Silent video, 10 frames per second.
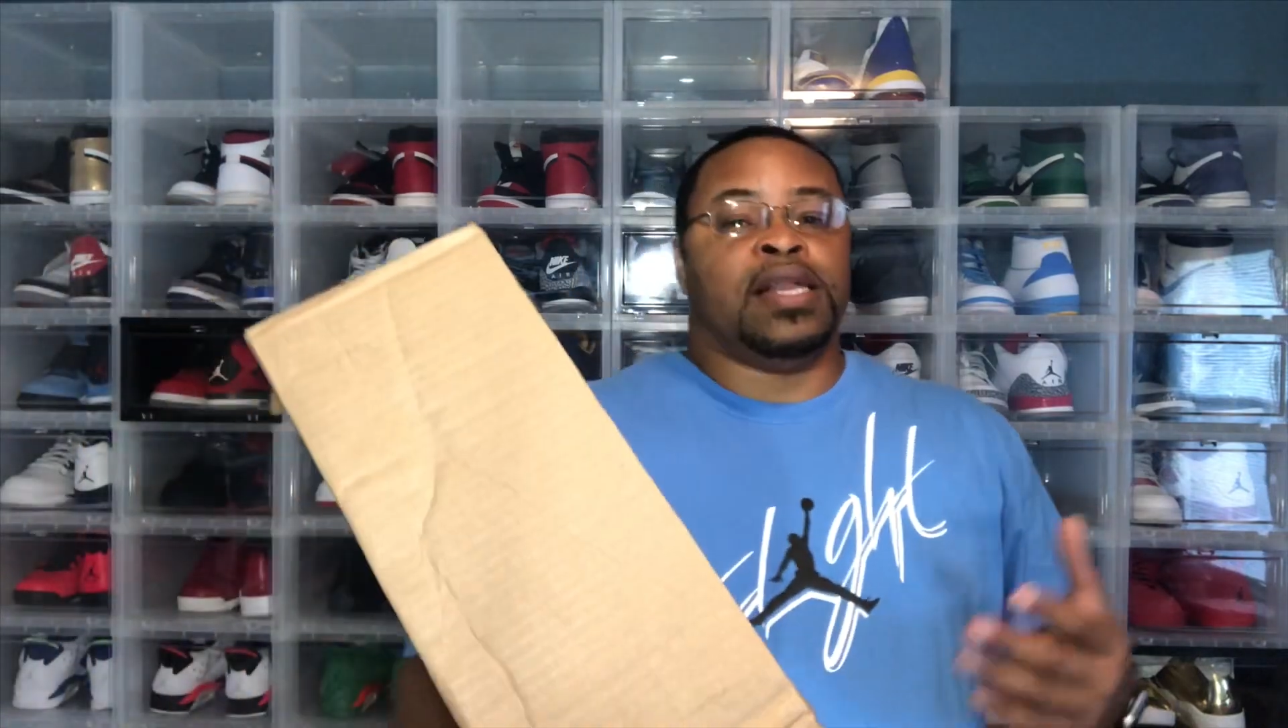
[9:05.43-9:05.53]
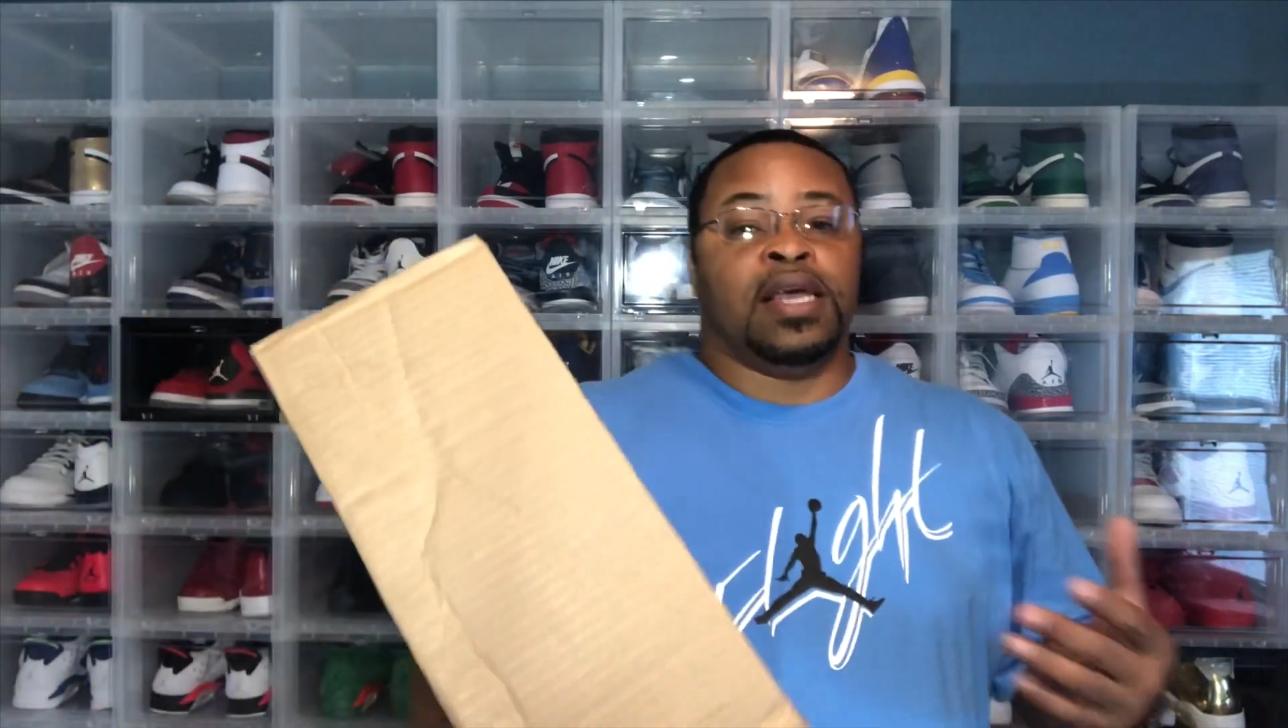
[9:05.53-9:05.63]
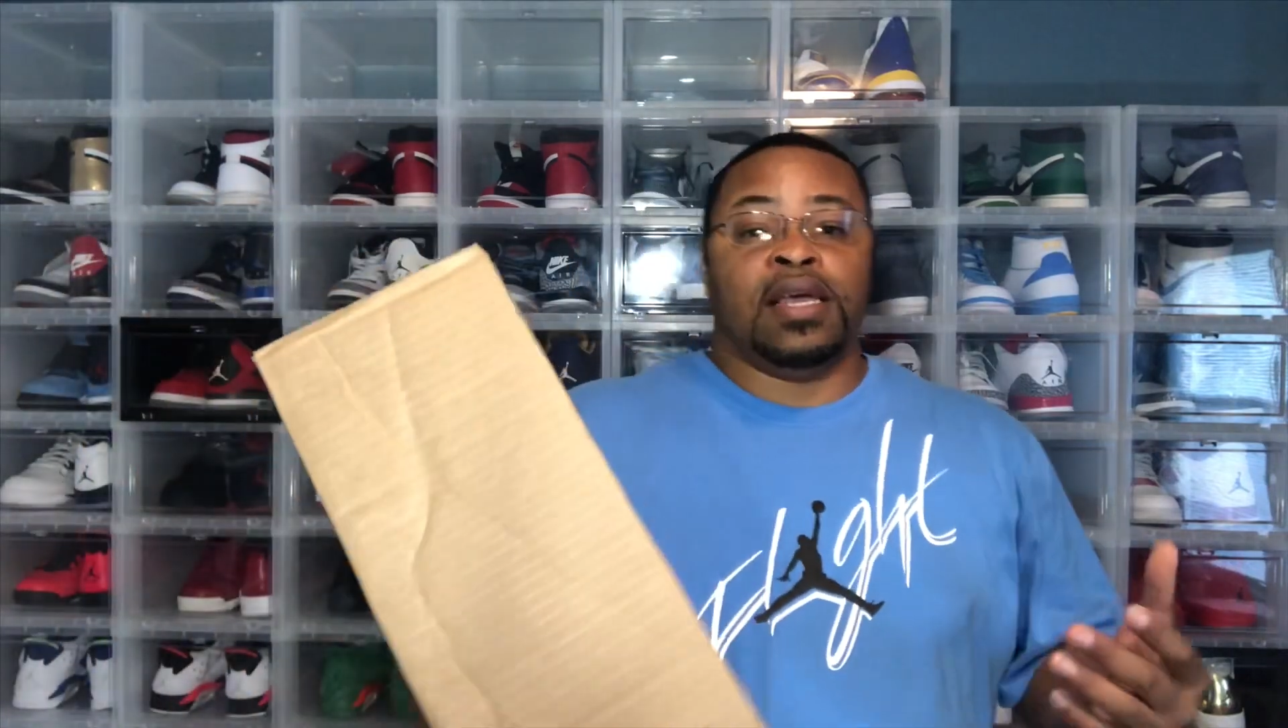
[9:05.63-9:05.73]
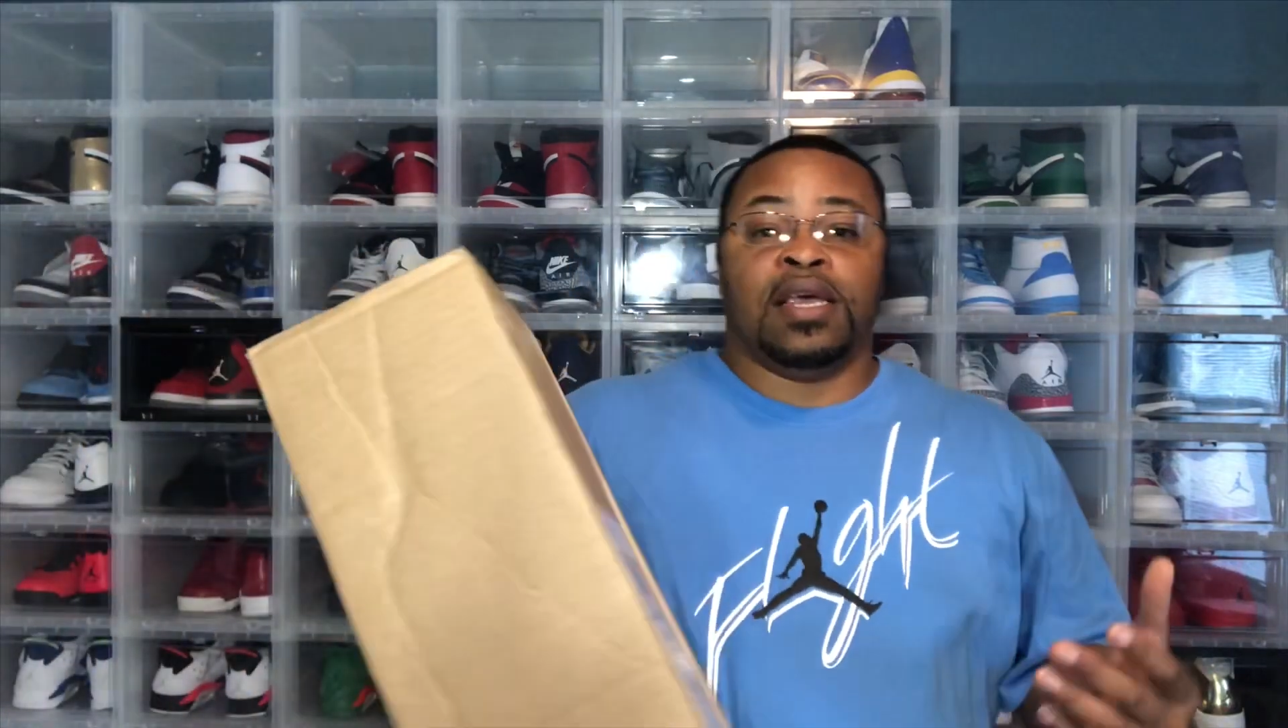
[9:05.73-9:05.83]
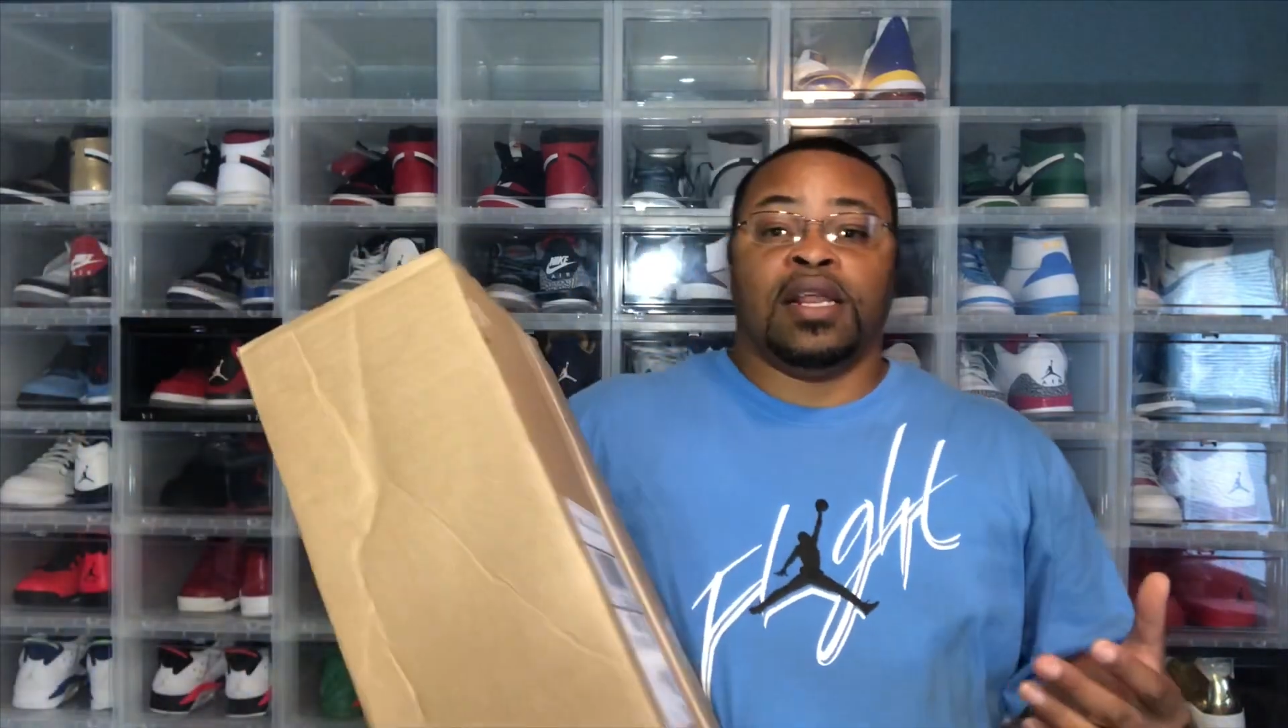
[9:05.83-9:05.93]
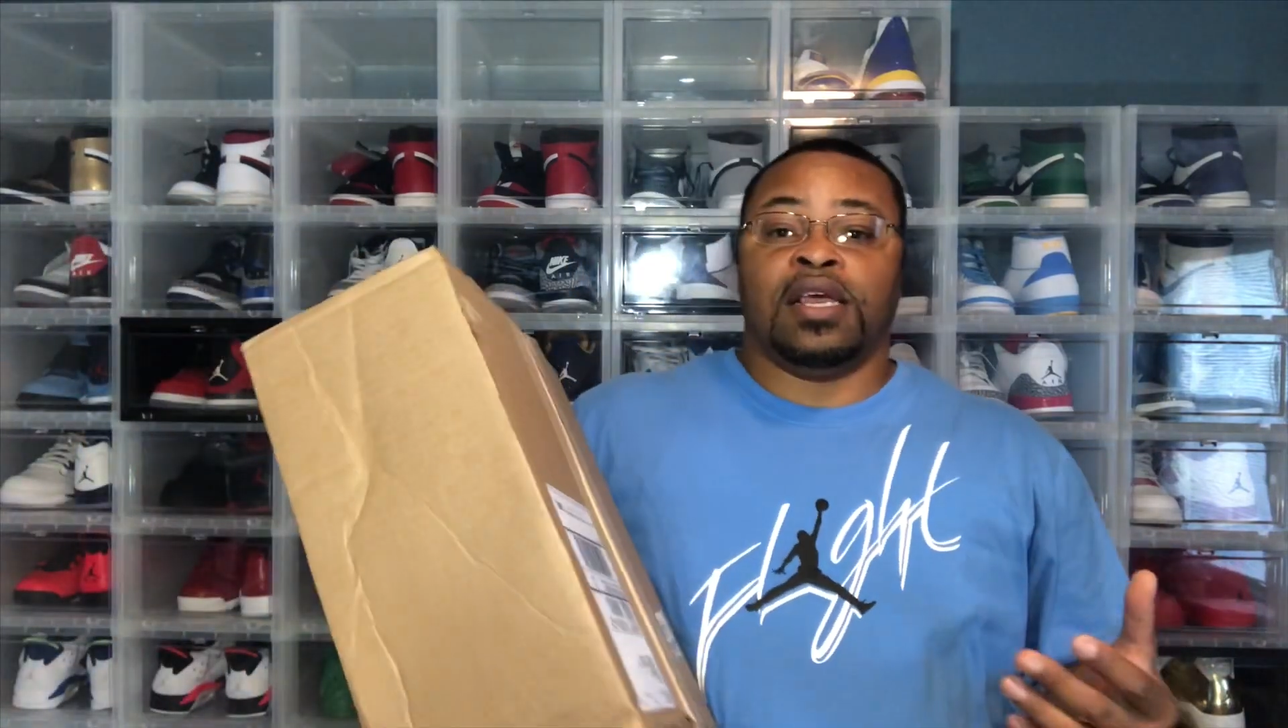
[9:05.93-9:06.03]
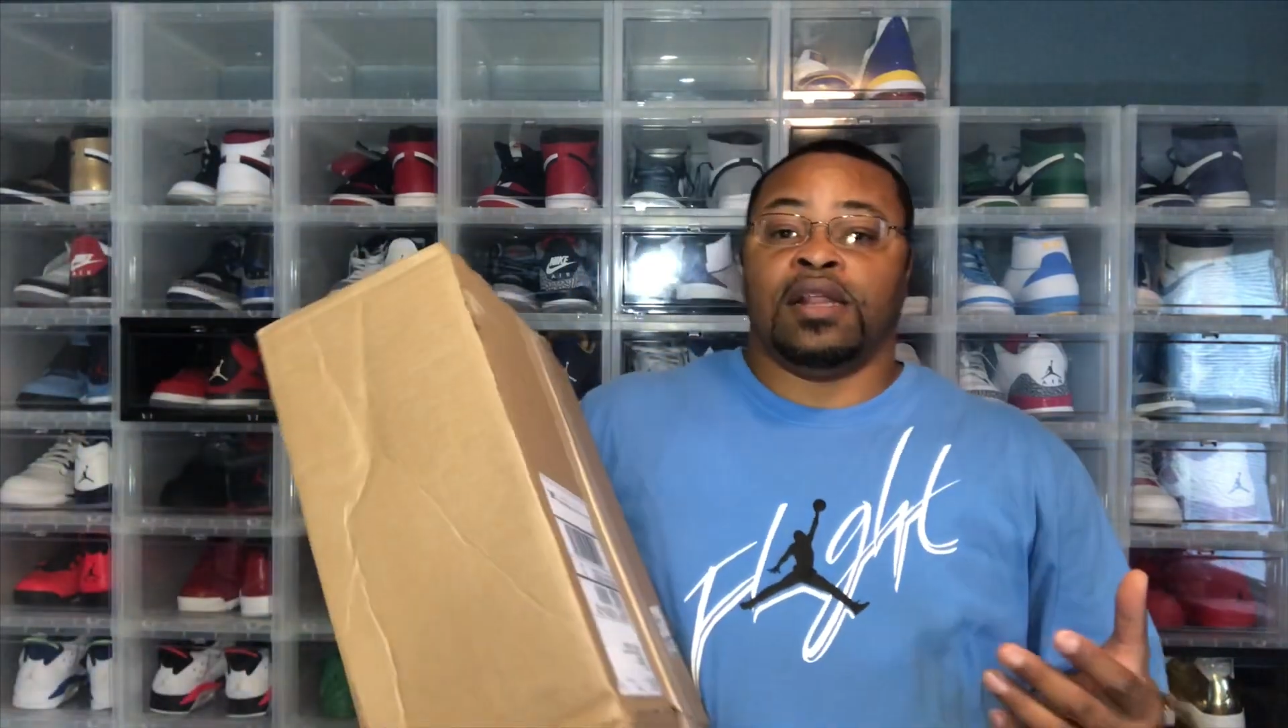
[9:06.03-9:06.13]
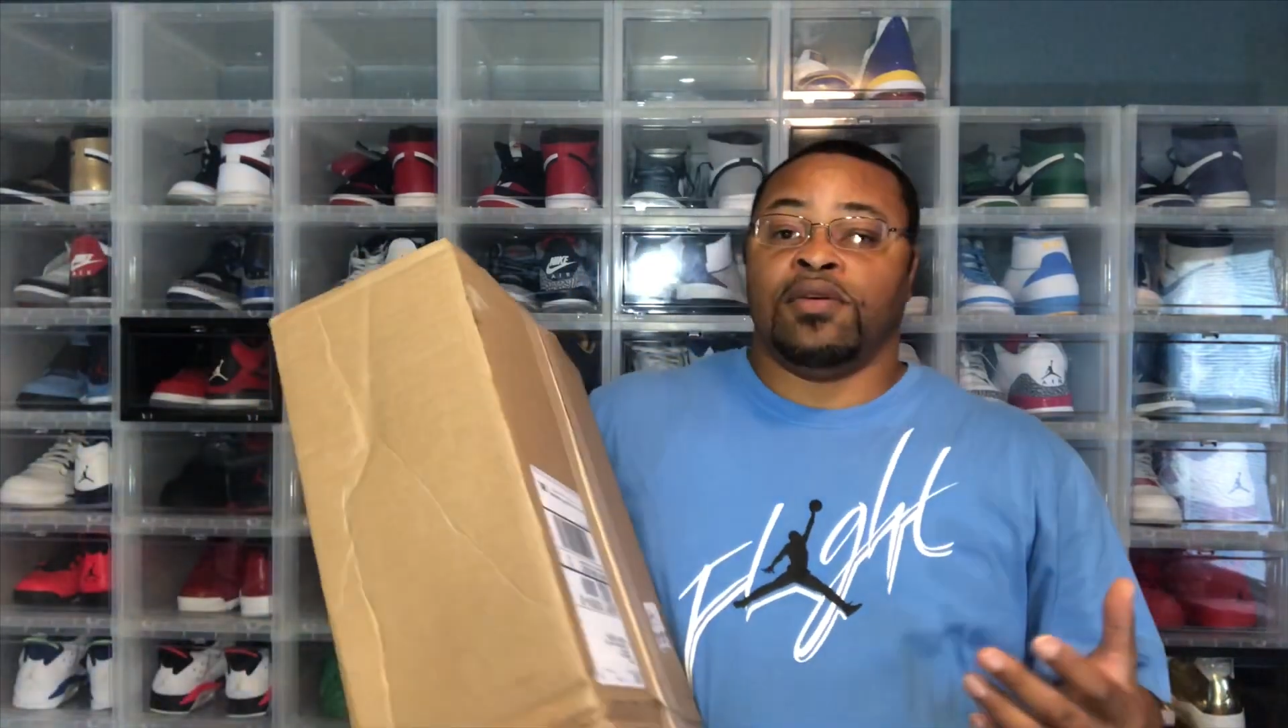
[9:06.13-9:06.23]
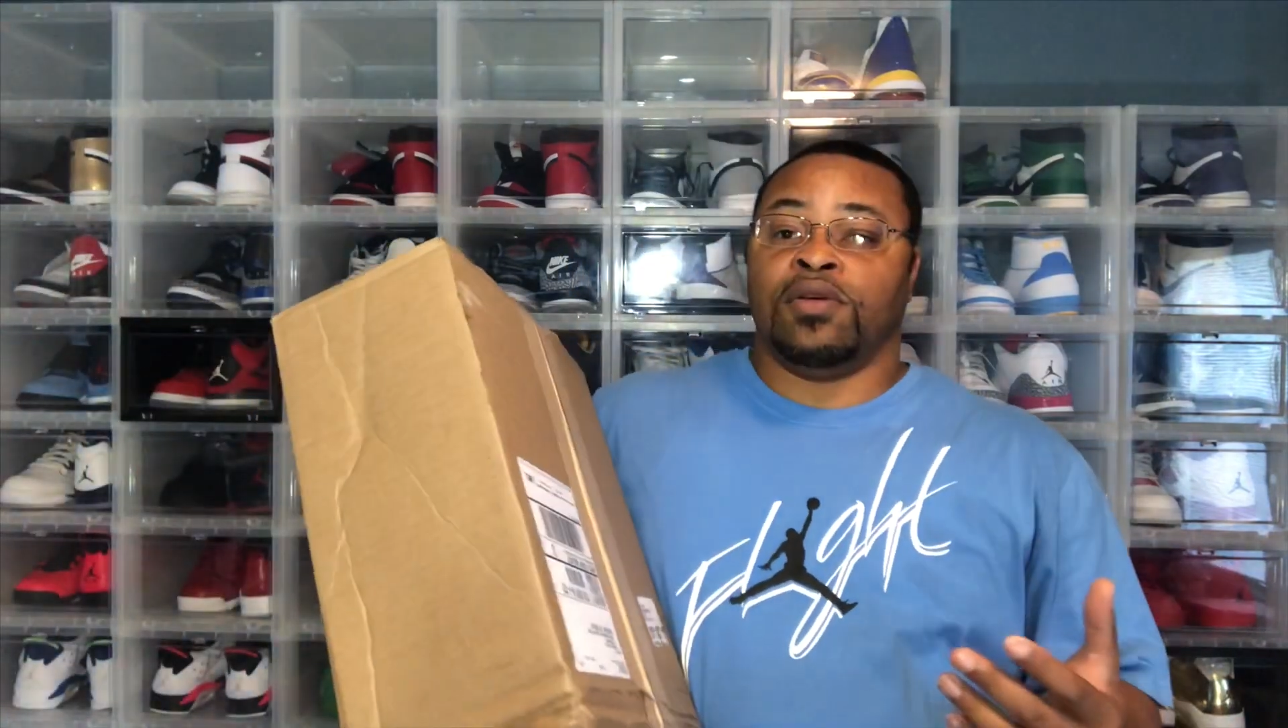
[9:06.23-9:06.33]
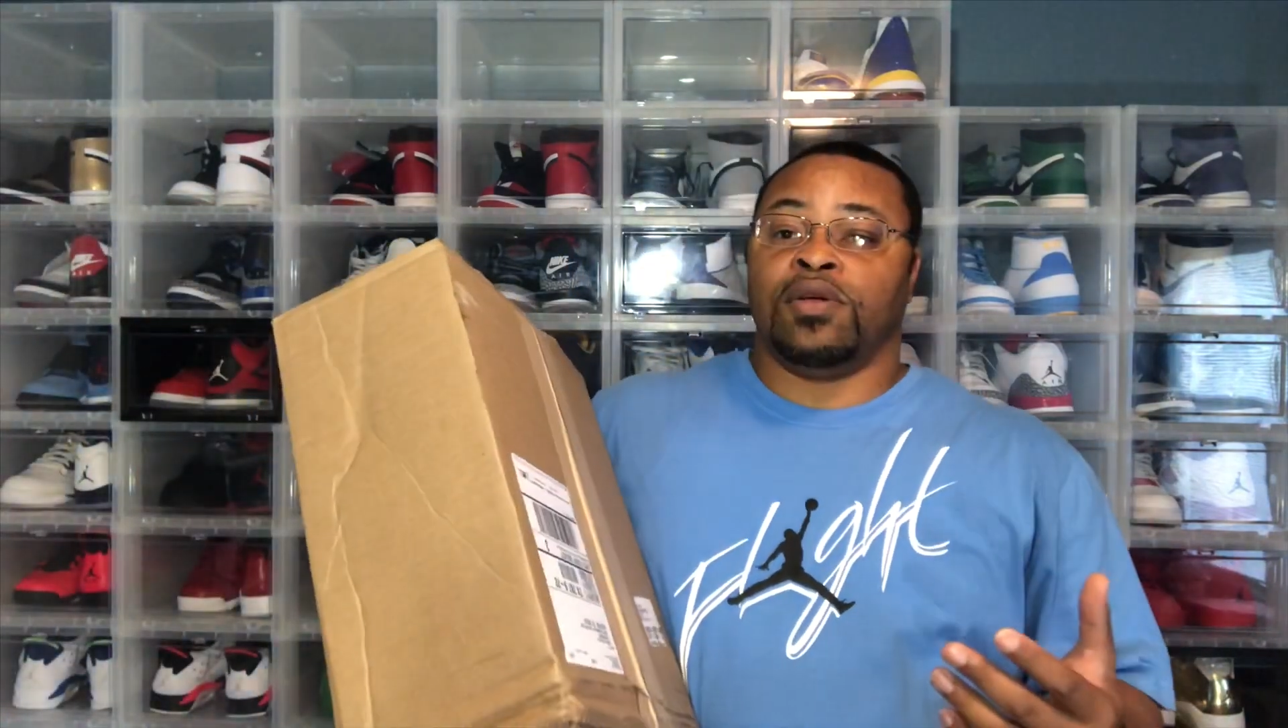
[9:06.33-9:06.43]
did get it